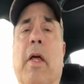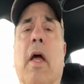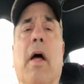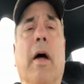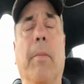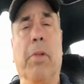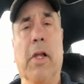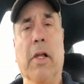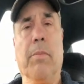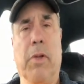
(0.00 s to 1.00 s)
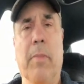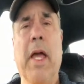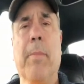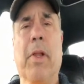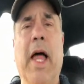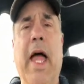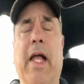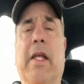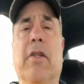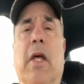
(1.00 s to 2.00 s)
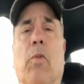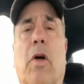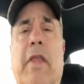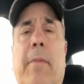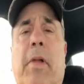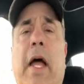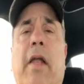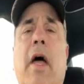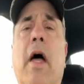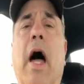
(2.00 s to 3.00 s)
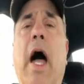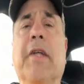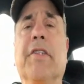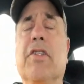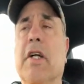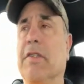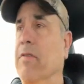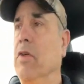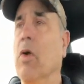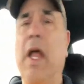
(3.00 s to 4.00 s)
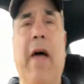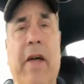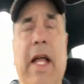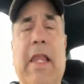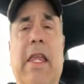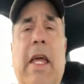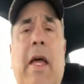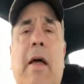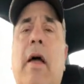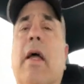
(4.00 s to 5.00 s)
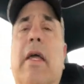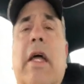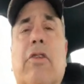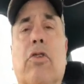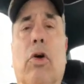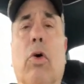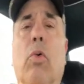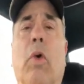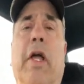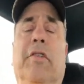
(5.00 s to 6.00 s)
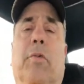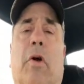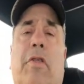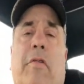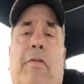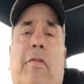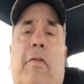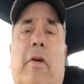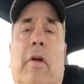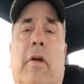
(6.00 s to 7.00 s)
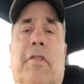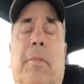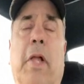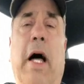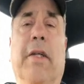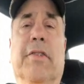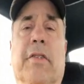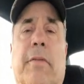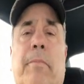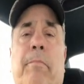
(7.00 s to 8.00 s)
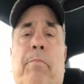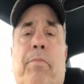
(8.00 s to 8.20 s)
Make a plan and work that plan. I suggest if you don't have anything, get 2 weeks worth of supplies.